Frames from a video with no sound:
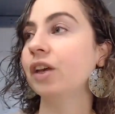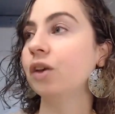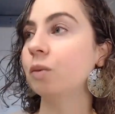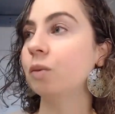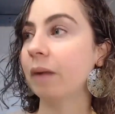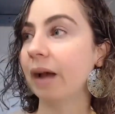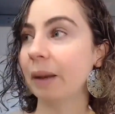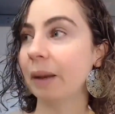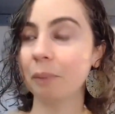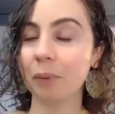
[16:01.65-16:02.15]
You
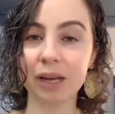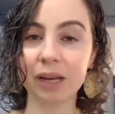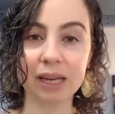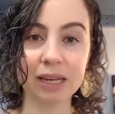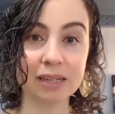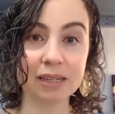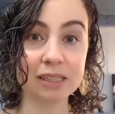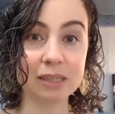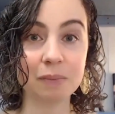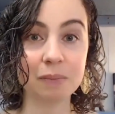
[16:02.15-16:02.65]
might bring
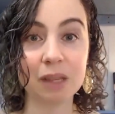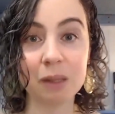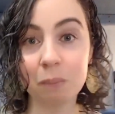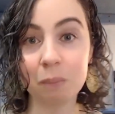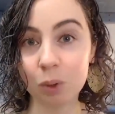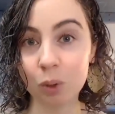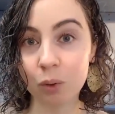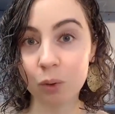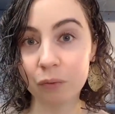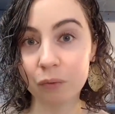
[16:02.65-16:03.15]
in something
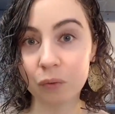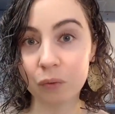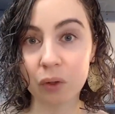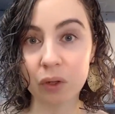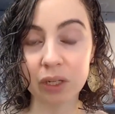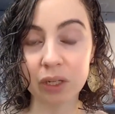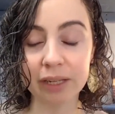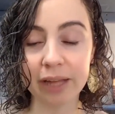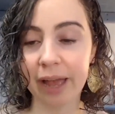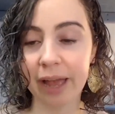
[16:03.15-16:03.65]

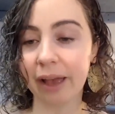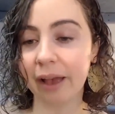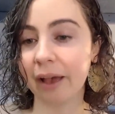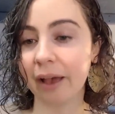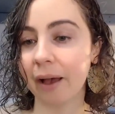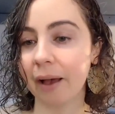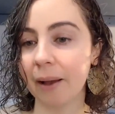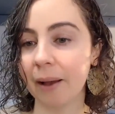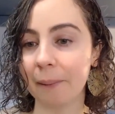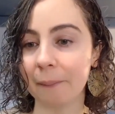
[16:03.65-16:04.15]
beautiful like,
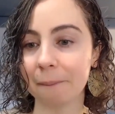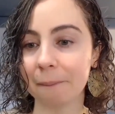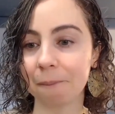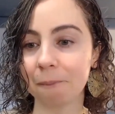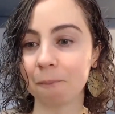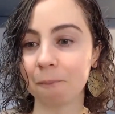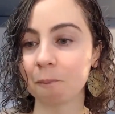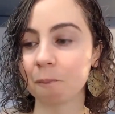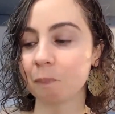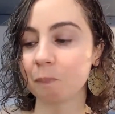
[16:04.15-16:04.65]

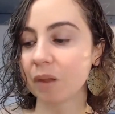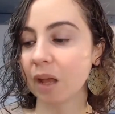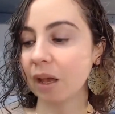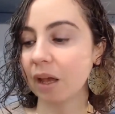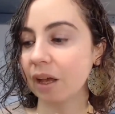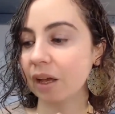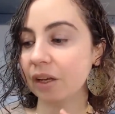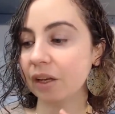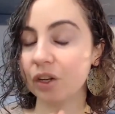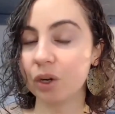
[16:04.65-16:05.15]

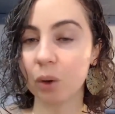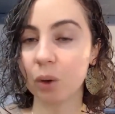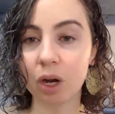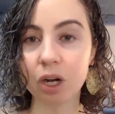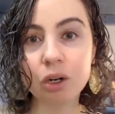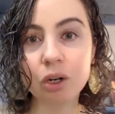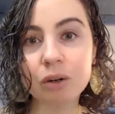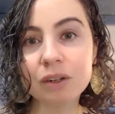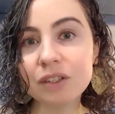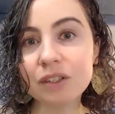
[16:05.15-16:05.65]
a
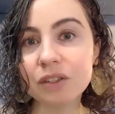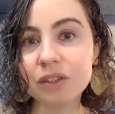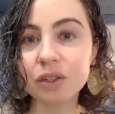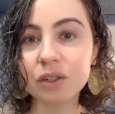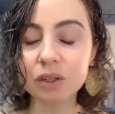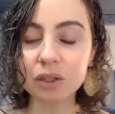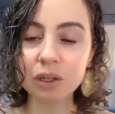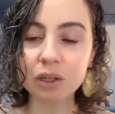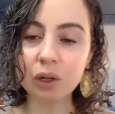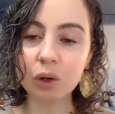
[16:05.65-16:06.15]

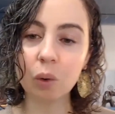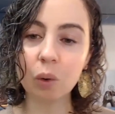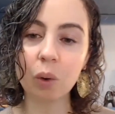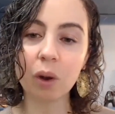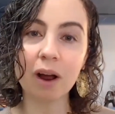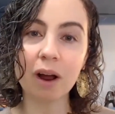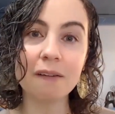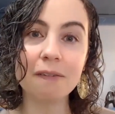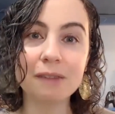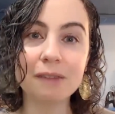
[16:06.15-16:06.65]
crystal
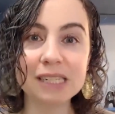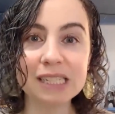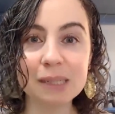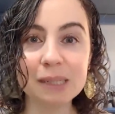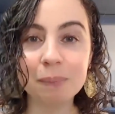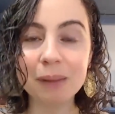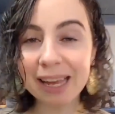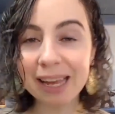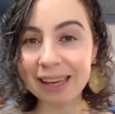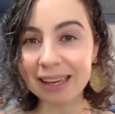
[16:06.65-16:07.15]
or a fuzzy
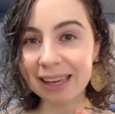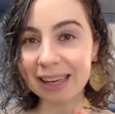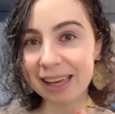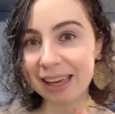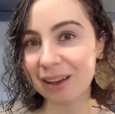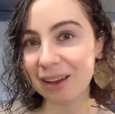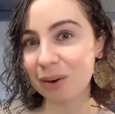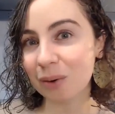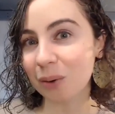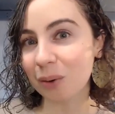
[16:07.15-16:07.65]

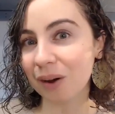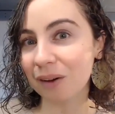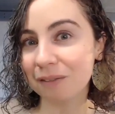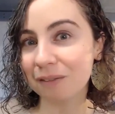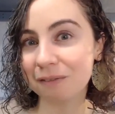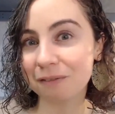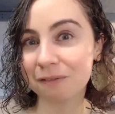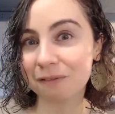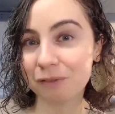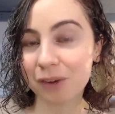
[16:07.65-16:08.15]
blanket or a
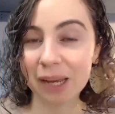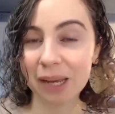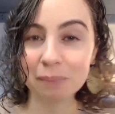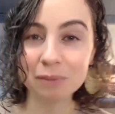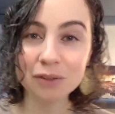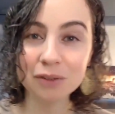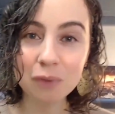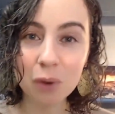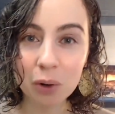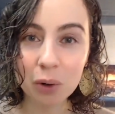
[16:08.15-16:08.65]

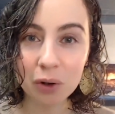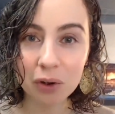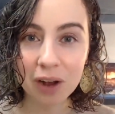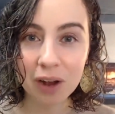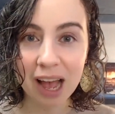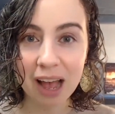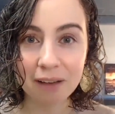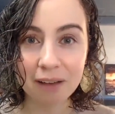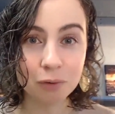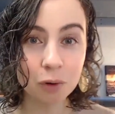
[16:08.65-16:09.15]
framed
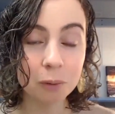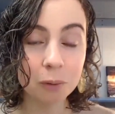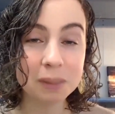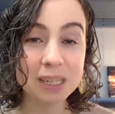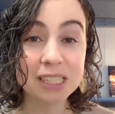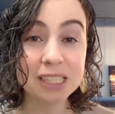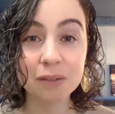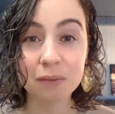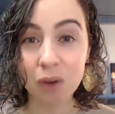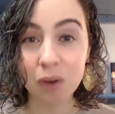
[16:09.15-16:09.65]
photograph or a
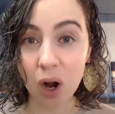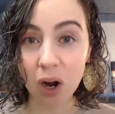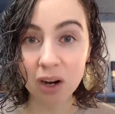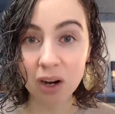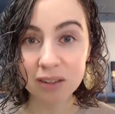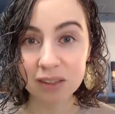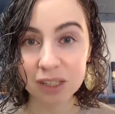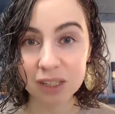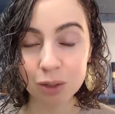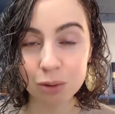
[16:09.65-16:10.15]
piece of
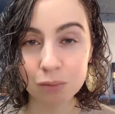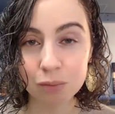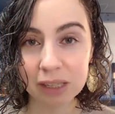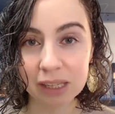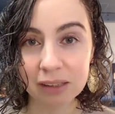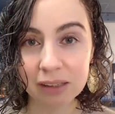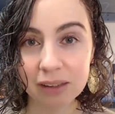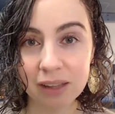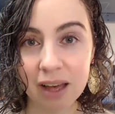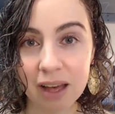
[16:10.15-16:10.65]
art that you
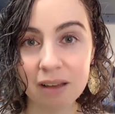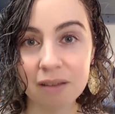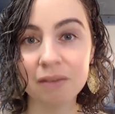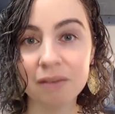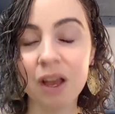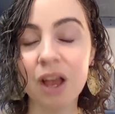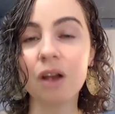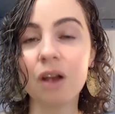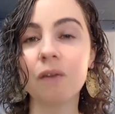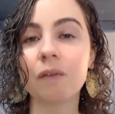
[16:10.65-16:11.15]
really love,
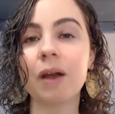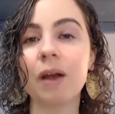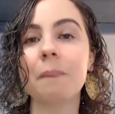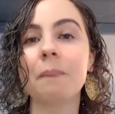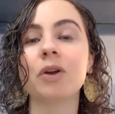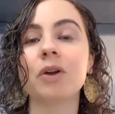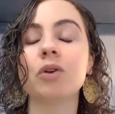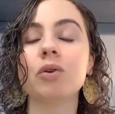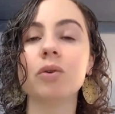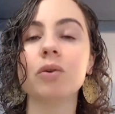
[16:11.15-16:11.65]
right?
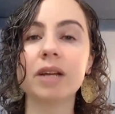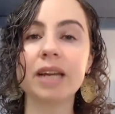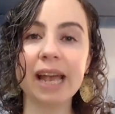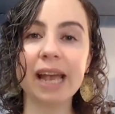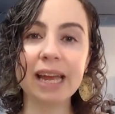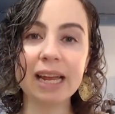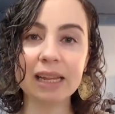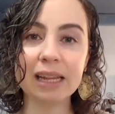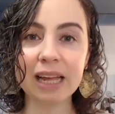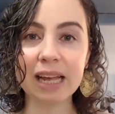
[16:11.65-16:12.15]
But
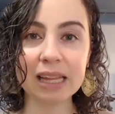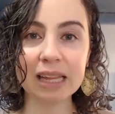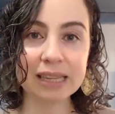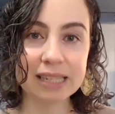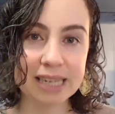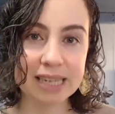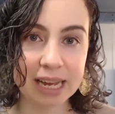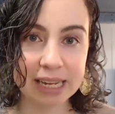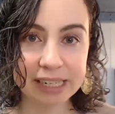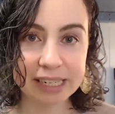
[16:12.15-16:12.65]
create like a
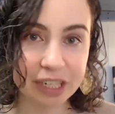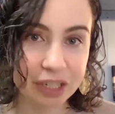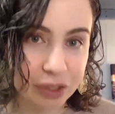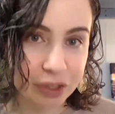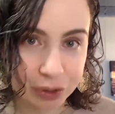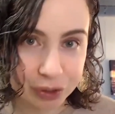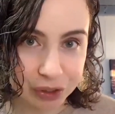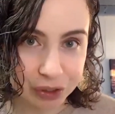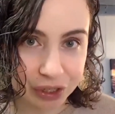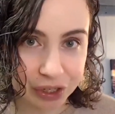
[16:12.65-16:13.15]
tiny
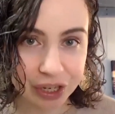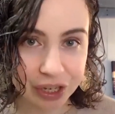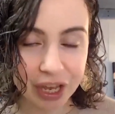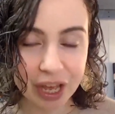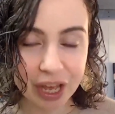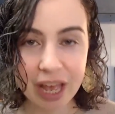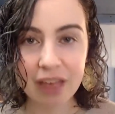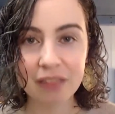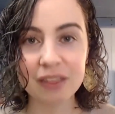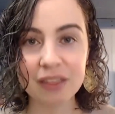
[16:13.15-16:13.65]
nook
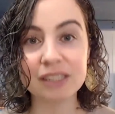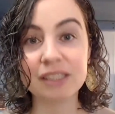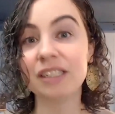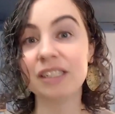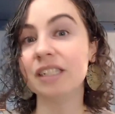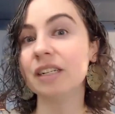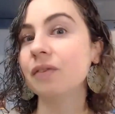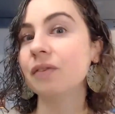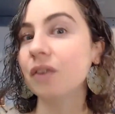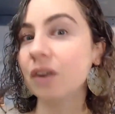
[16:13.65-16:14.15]
that's
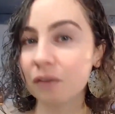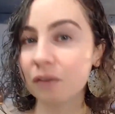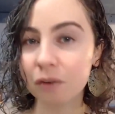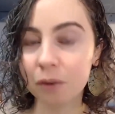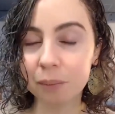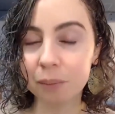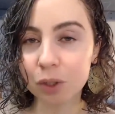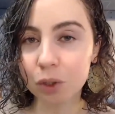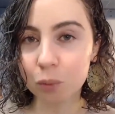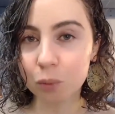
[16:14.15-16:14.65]
different
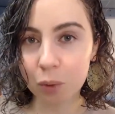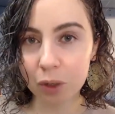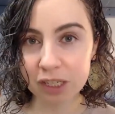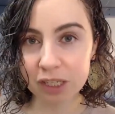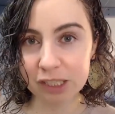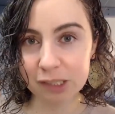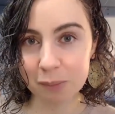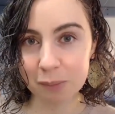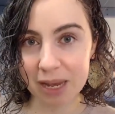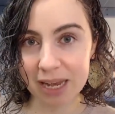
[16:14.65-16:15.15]
from your
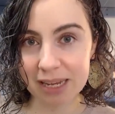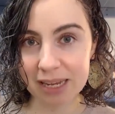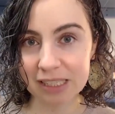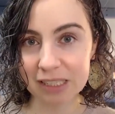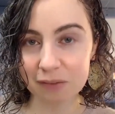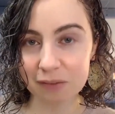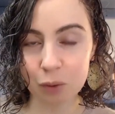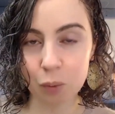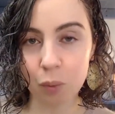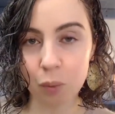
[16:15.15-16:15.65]
workspace
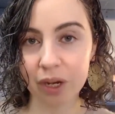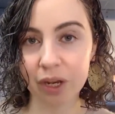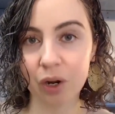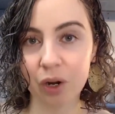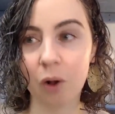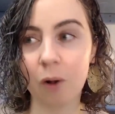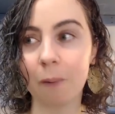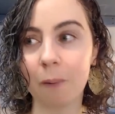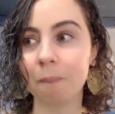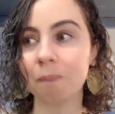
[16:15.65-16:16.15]
if you work at
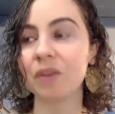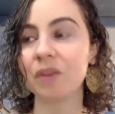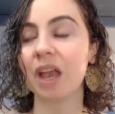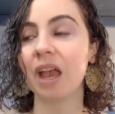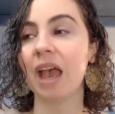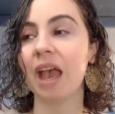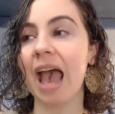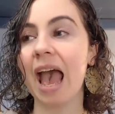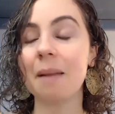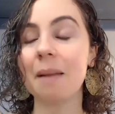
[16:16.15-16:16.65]
home
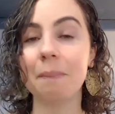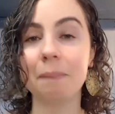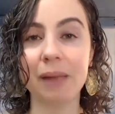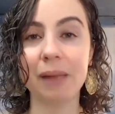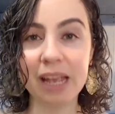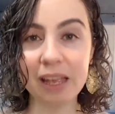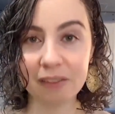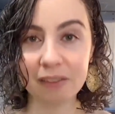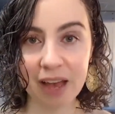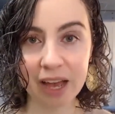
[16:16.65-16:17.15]
and
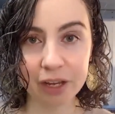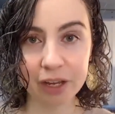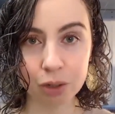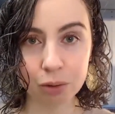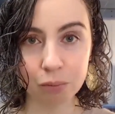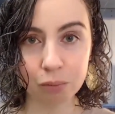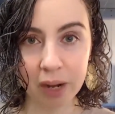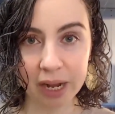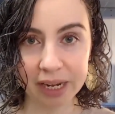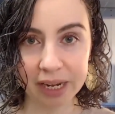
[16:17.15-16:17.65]
make that
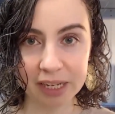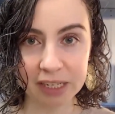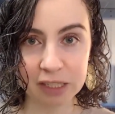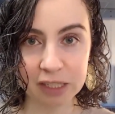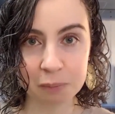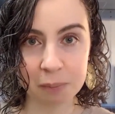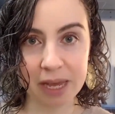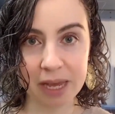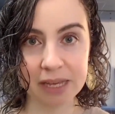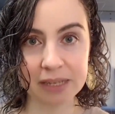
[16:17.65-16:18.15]
your writing
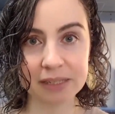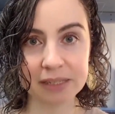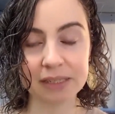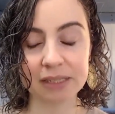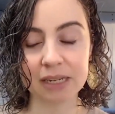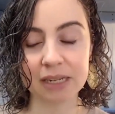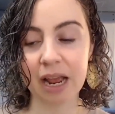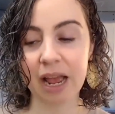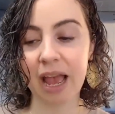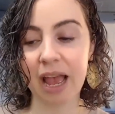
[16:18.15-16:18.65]

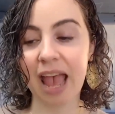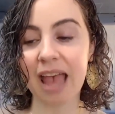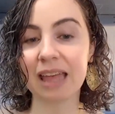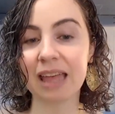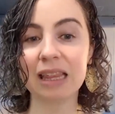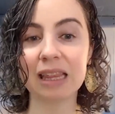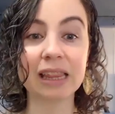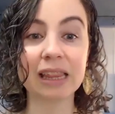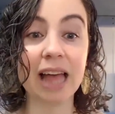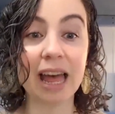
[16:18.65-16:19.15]
space
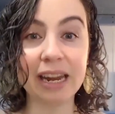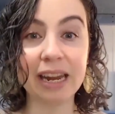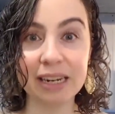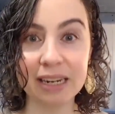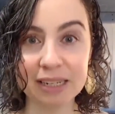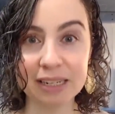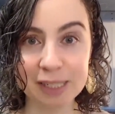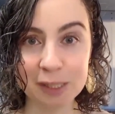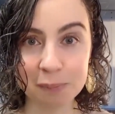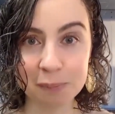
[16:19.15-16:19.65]
and let it
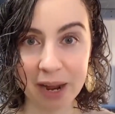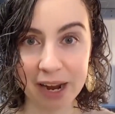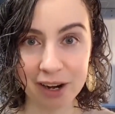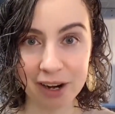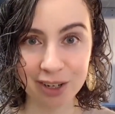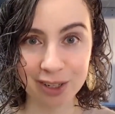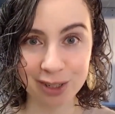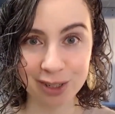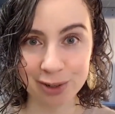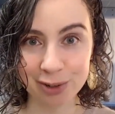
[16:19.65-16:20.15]

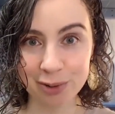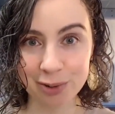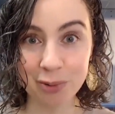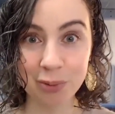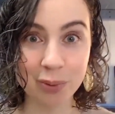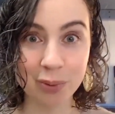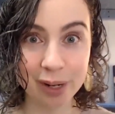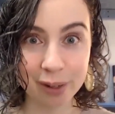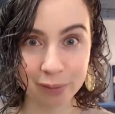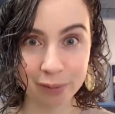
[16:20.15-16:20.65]
inspire you
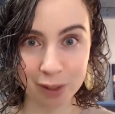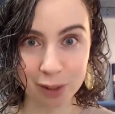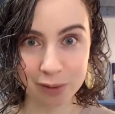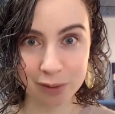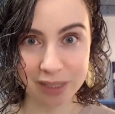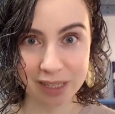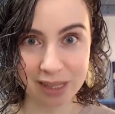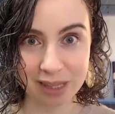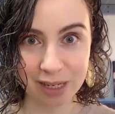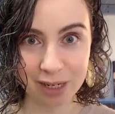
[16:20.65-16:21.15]
whenever you
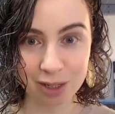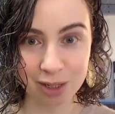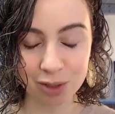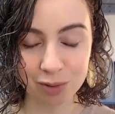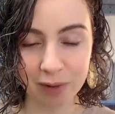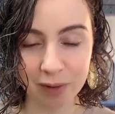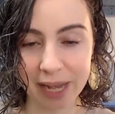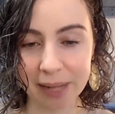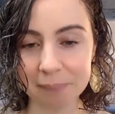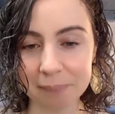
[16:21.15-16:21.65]
sit there to
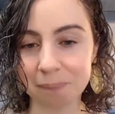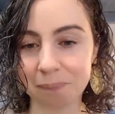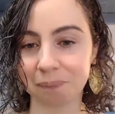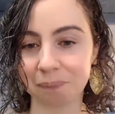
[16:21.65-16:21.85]
write.